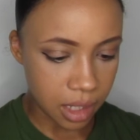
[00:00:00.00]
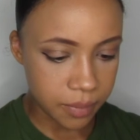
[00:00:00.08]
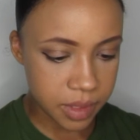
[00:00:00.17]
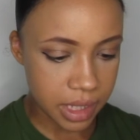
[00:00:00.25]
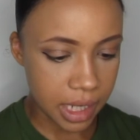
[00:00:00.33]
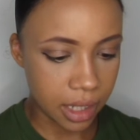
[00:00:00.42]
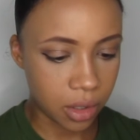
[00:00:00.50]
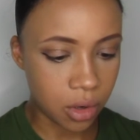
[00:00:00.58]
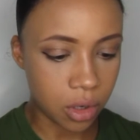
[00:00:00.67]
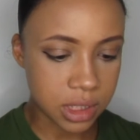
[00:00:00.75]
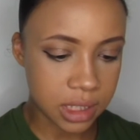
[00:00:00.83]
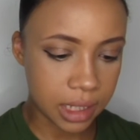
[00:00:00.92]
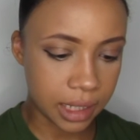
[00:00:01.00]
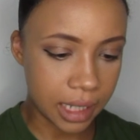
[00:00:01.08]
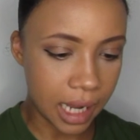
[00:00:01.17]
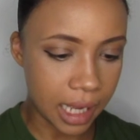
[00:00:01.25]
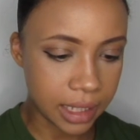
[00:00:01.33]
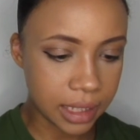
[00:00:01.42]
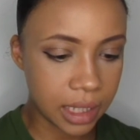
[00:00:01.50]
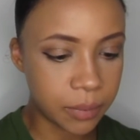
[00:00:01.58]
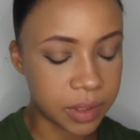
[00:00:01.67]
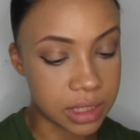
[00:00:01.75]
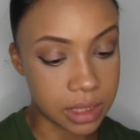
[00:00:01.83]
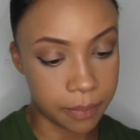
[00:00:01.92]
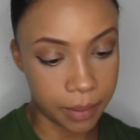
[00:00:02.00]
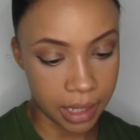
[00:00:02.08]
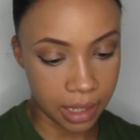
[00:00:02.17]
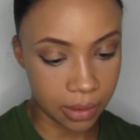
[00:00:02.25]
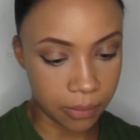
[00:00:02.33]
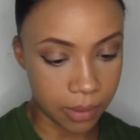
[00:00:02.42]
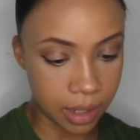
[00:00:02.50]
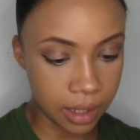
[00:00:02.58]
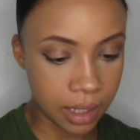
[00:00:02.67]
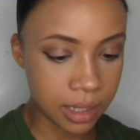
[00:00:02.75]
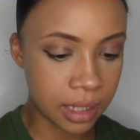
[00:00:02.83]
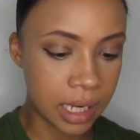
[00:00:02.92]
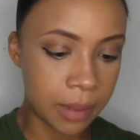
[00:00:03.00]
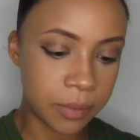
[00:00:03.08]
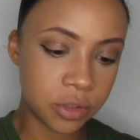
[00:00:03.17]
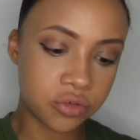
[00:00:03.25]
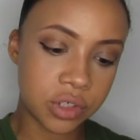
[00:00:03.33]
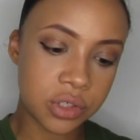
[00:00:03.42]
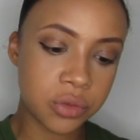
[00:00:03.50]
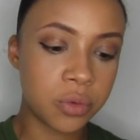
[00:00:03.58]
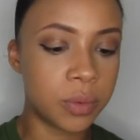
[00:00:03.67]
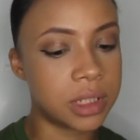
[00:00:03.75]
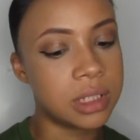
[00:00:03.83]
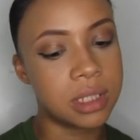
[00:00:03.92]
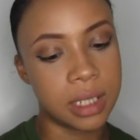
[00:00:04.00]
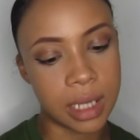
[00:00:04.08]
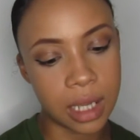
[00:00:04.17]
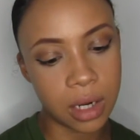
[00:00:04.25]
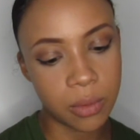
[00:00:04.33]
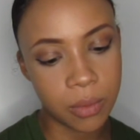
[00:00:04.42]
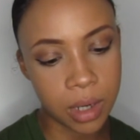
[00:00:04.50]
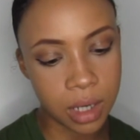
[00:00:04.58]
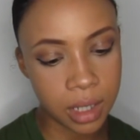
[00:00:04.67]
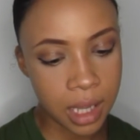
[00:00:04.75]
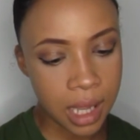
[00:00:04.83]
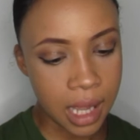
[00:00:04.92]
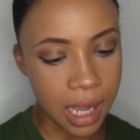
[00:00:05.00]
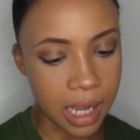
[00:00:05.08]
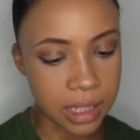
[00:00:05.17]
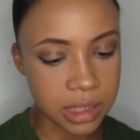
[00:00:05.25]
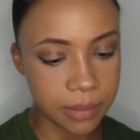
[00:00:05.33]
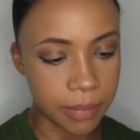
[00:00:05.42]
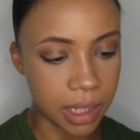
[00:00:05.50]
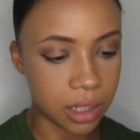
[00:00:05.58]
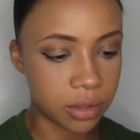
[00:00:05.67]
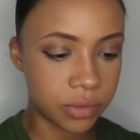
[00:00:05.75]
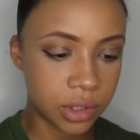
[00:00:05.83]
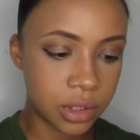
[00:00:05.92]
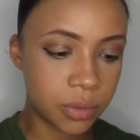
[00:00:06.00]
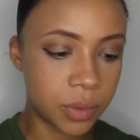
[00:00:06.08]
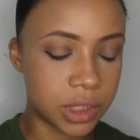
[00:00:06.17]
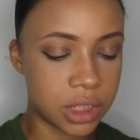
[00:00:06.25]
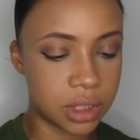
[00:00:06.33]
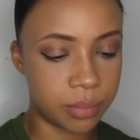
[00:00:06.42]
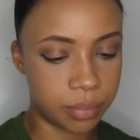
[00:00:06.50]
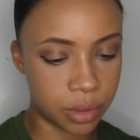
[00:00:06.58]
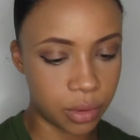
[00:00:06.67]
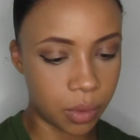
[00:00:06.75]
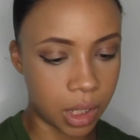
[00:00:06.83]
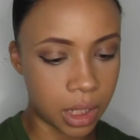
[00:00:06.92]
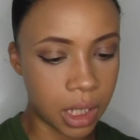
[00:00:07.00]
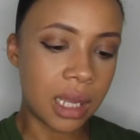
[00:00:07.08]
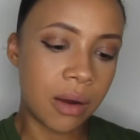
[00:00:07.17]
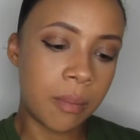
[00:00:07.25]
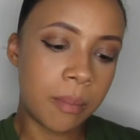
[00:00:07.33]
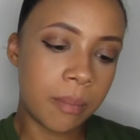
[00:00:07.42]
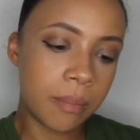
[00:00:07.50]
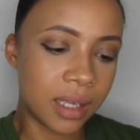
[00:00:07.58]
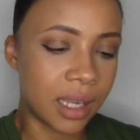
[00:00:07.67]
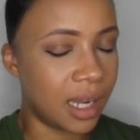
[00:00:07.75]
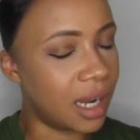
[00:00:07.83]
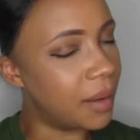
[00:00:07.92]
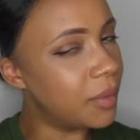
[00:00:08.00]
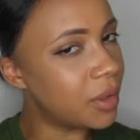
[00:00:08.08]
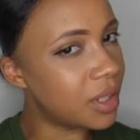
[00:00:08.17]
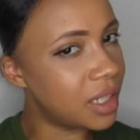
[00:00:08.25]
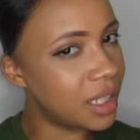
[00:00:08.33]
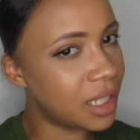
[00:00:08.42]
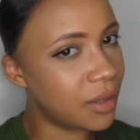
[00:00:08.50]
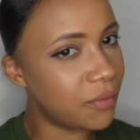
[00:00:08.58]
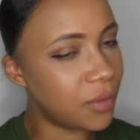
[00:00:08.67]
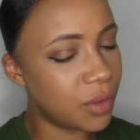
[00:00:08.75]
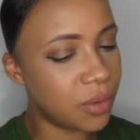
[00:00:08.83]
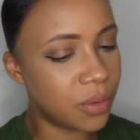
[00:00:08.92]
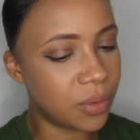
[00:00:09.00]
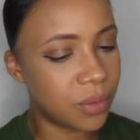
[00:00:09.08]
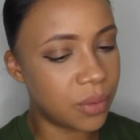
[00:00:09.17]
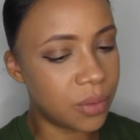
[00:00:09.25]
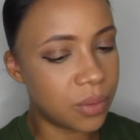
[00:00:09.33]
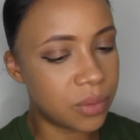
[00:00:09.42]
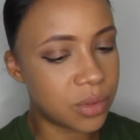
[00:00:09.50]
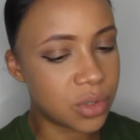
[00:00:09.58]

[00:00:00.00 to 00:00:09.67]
comes in Cotton Candy, which is the pink one, Lemon Drizzle, which is the yellow one, and Macaroon, which is the blue one. Now, again, I'm not going to give you